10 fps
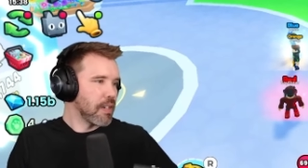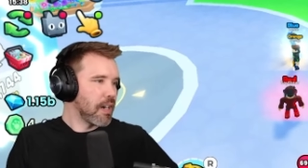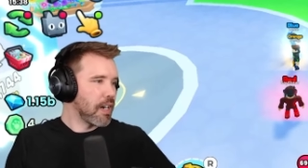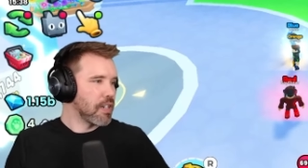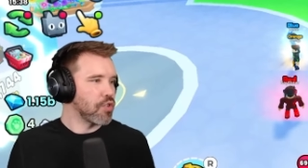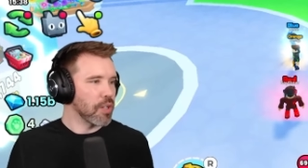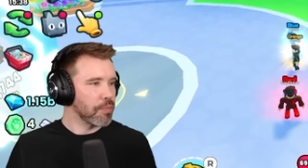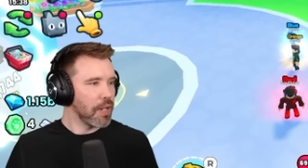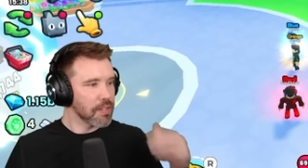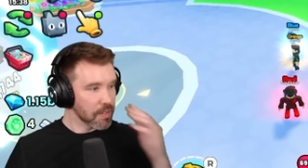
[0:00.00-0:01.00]
Uh, Trading
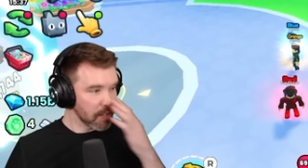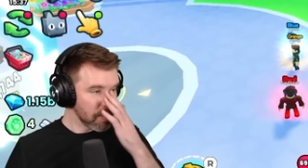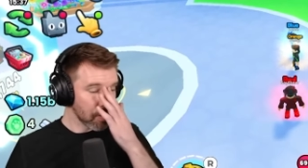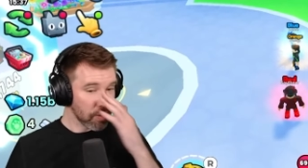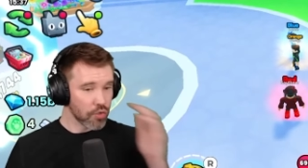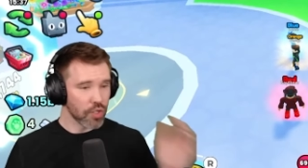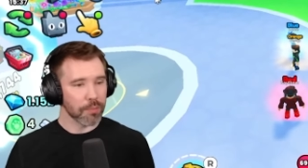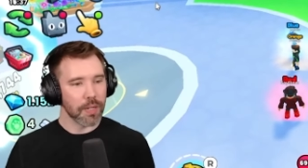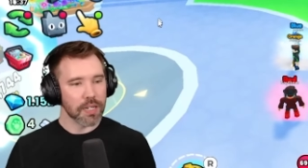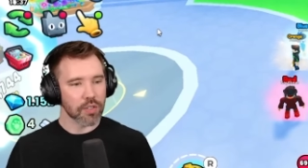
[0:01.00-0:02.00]
Plaza. Let's go to the
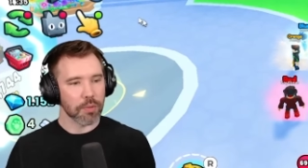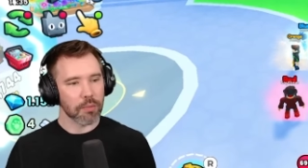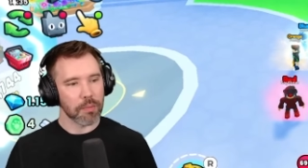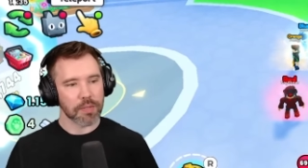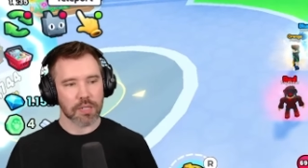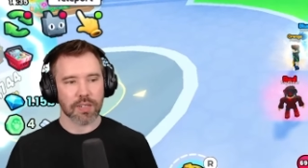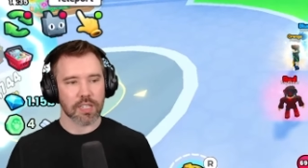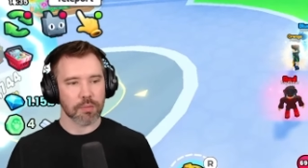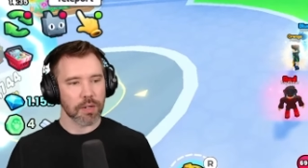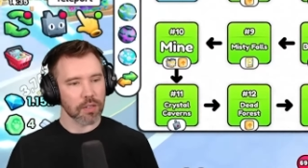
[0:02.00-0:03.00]
Trading Plaza, open them up, and see if we can
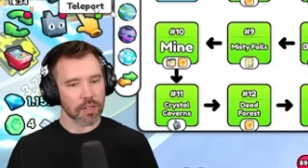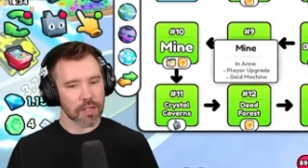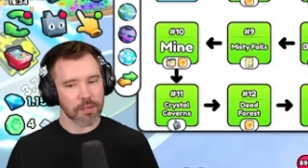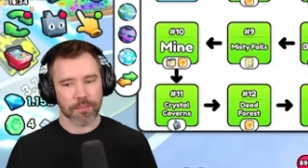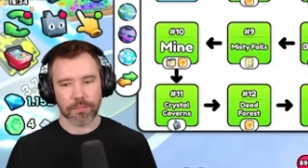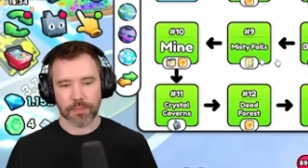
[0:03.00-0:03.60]
get some better luck there.